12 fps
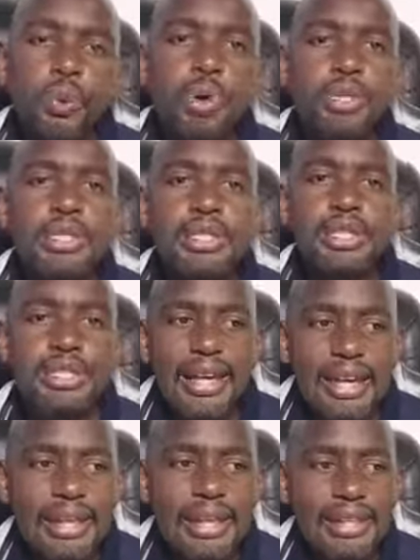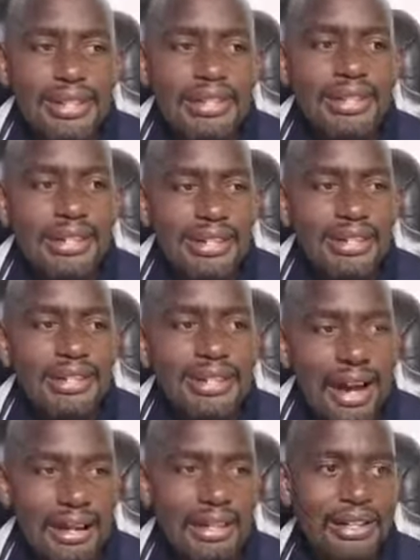was second in
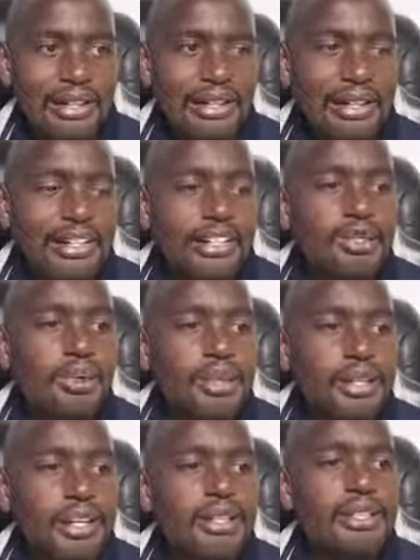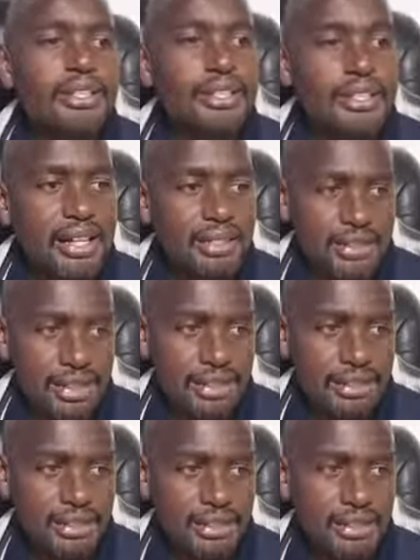rank to King
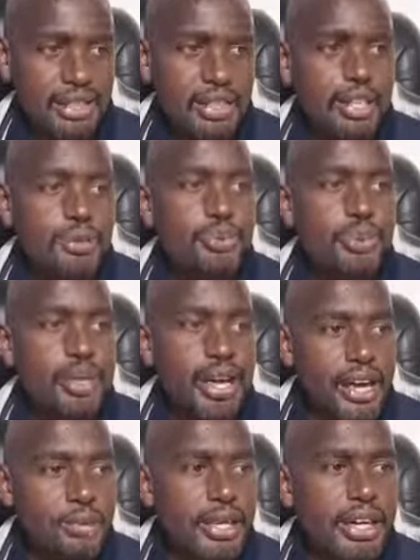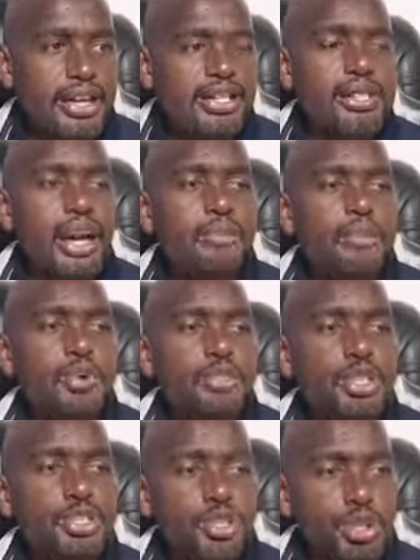Xerxes, preeminent among
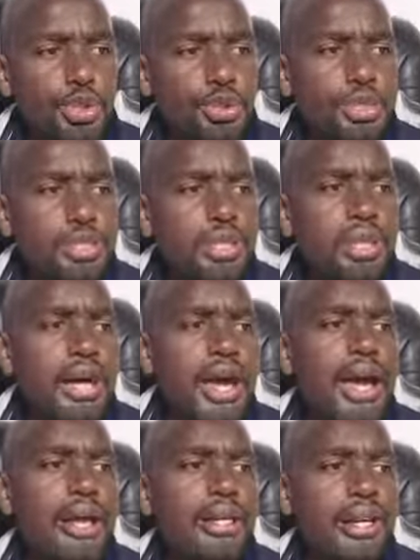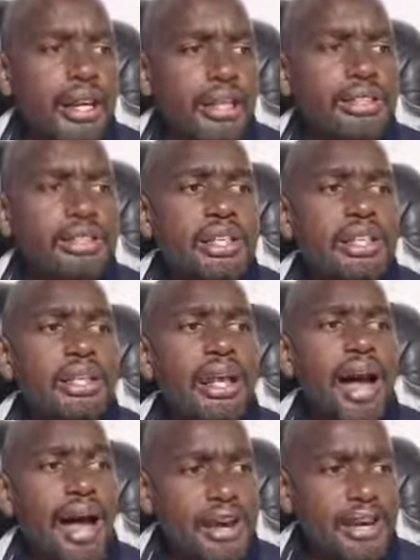the Jews and held in
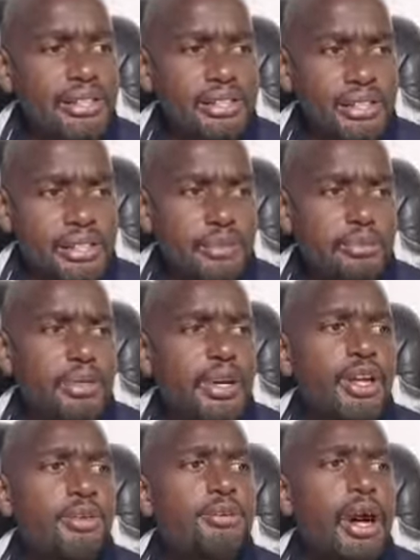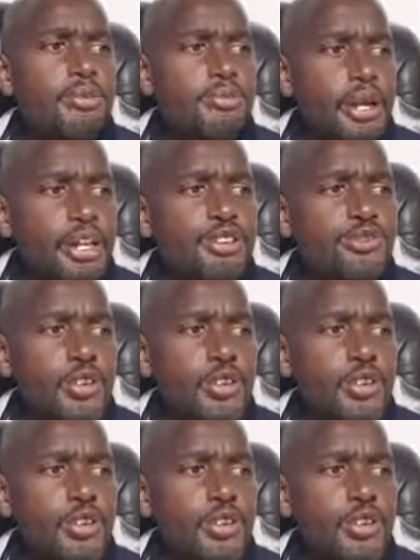high esteem by many